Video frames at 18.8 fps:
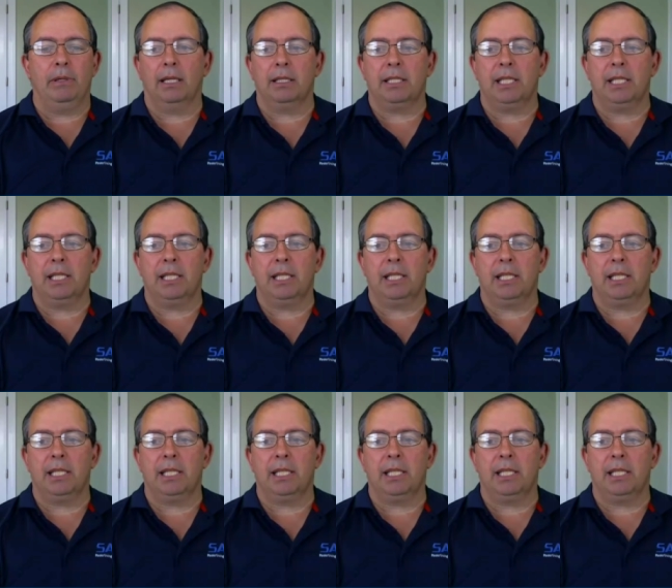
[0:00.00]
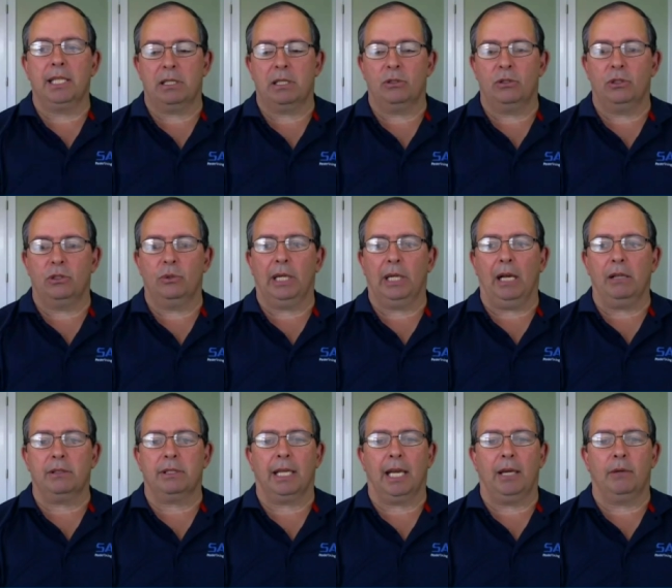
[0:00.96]
team members came to me and says, "You do it
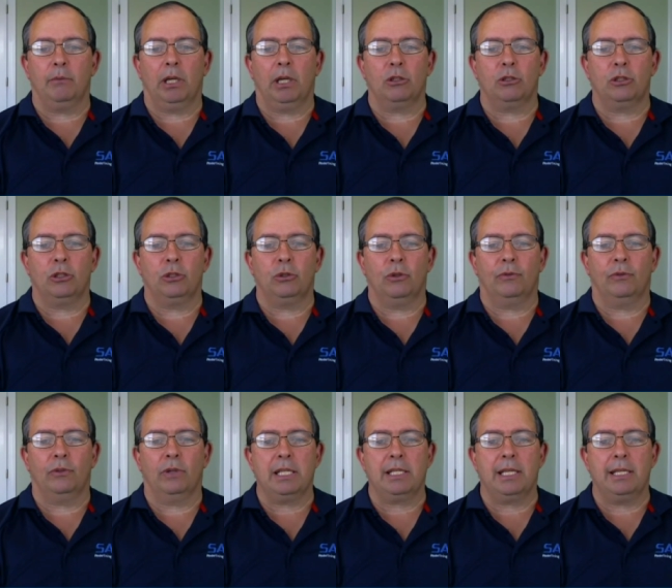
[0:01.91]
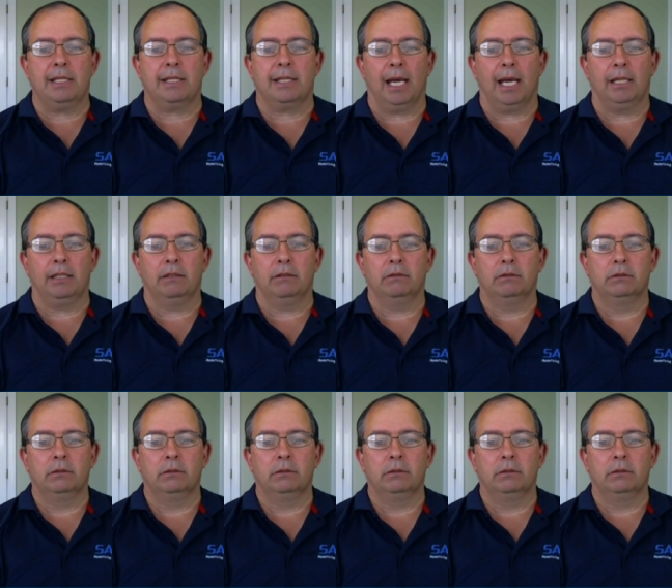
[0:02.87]
outside. Why don't you do it for us inside?"